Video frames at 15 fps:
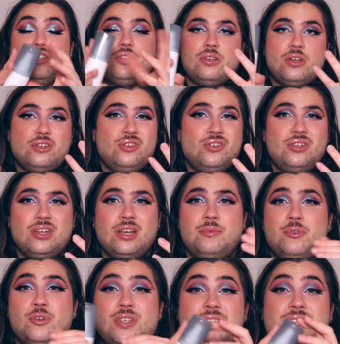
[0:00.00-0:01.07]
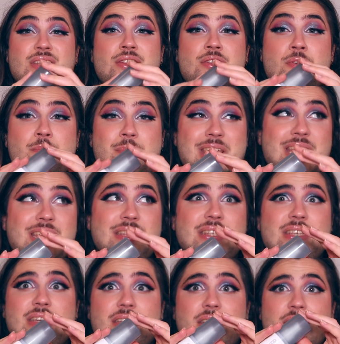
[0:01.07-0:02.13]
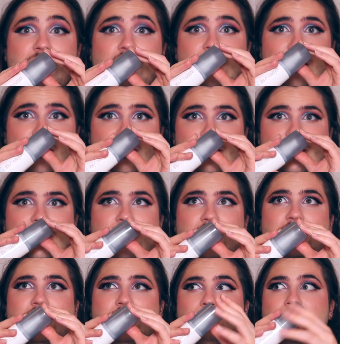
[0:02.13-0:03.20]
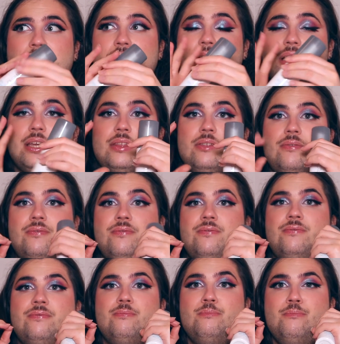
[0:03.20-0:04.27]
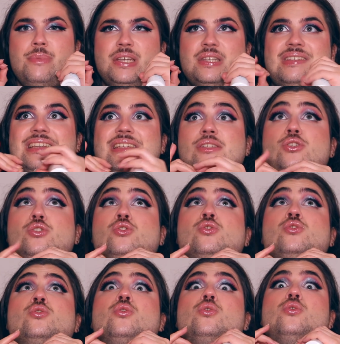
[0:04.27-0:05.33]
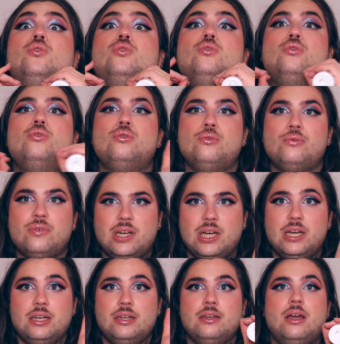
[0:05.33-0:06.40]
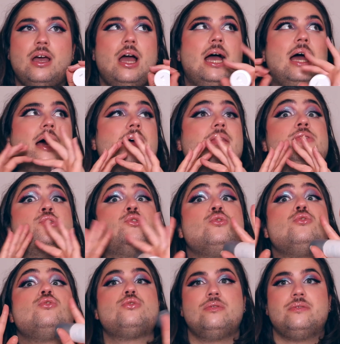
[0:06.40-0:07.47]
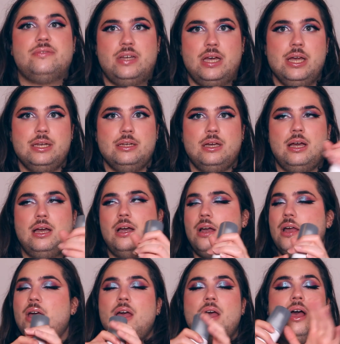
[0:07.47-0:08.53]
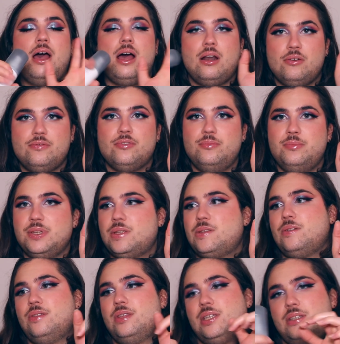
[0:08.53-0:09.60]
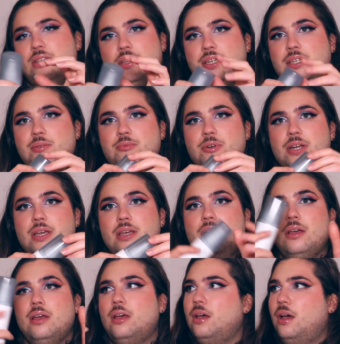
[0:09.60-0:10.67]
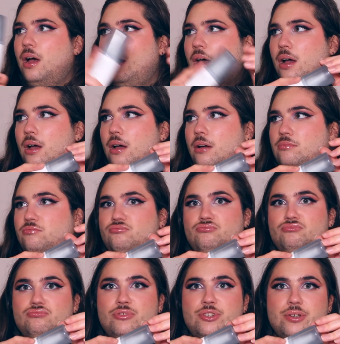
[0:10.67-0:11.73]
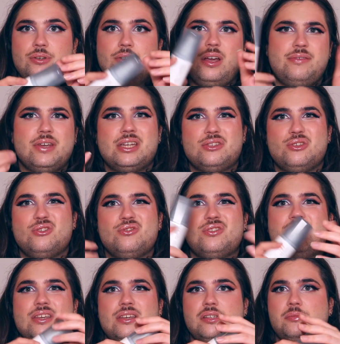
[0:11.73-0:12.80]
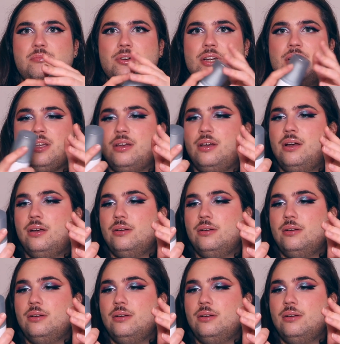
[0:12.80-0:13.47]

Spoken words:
such a shame because it's an amazing sink spray. Like the mist is so fine, so fine. I love the mist on this sink spray. So I think it's a good sink spray.